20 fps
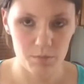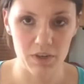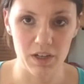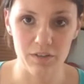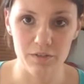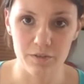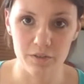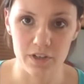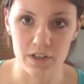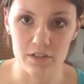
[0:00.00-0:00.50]

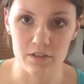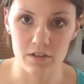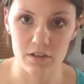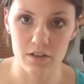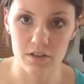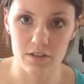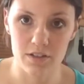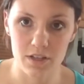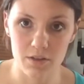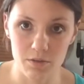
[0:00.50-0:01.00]
my
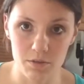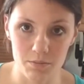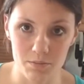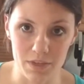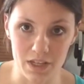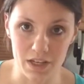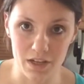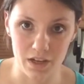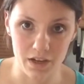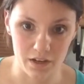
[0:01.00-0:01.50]
freezer to see what
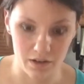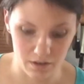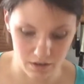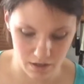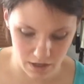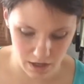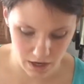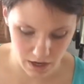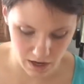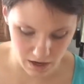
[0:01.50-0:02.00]
meat I
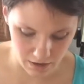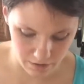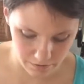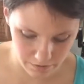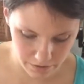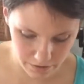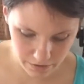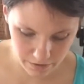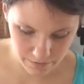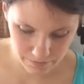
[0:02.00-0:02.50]
already have.